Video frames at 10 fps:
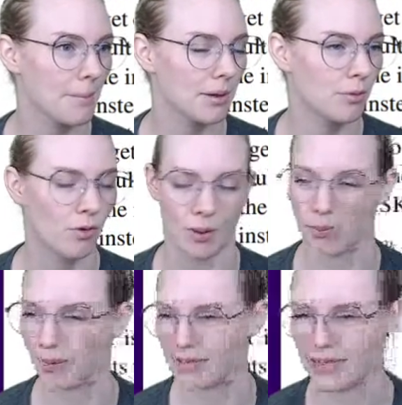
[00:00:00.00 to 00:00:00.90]
before
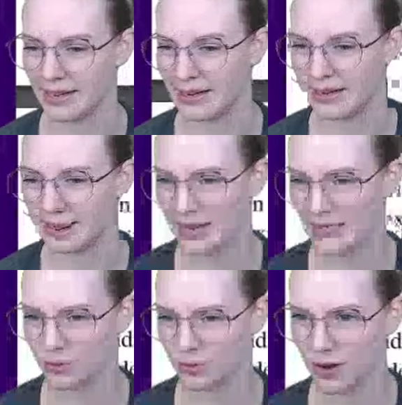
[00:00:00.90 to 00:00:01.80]
implementing it
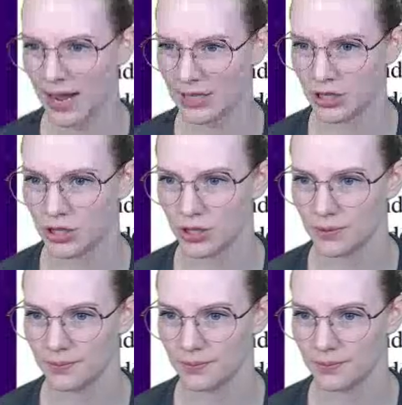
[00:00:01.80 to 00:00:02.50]
from scratch.